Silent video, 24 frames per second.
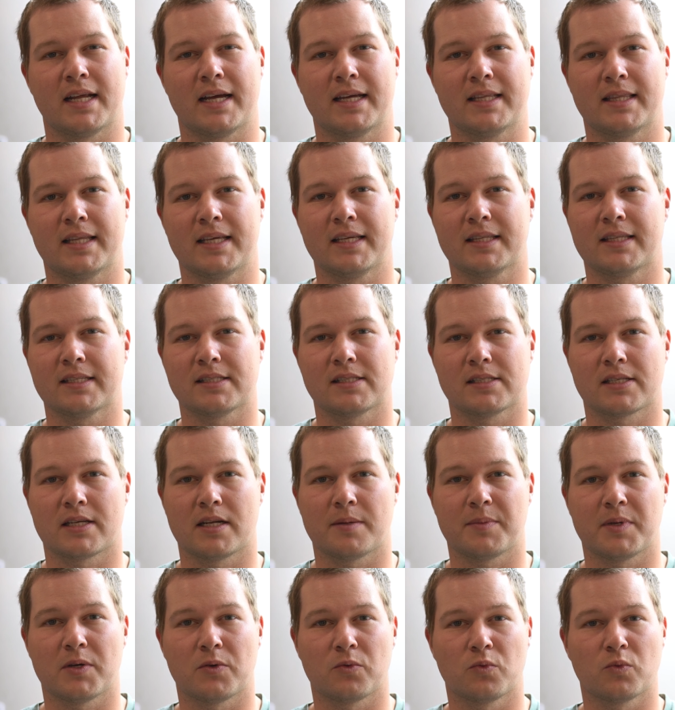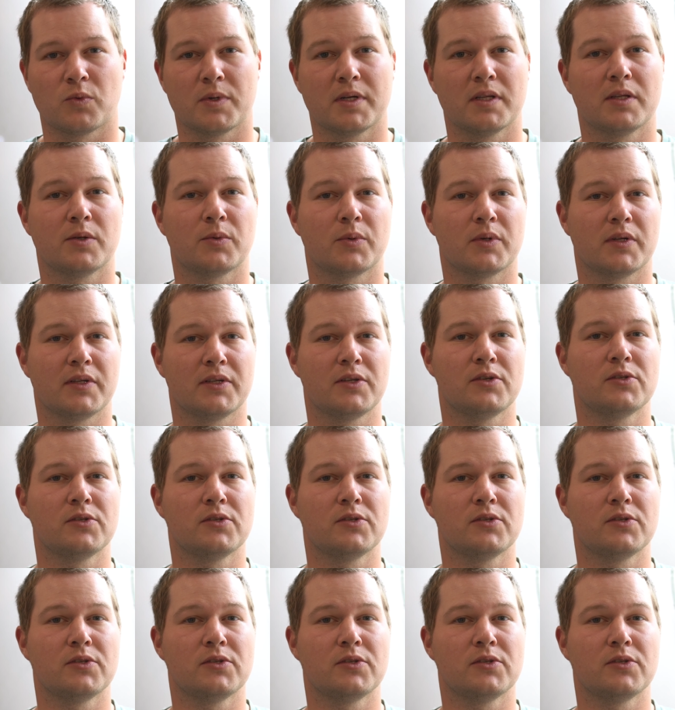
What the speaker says: I think this is going to be a really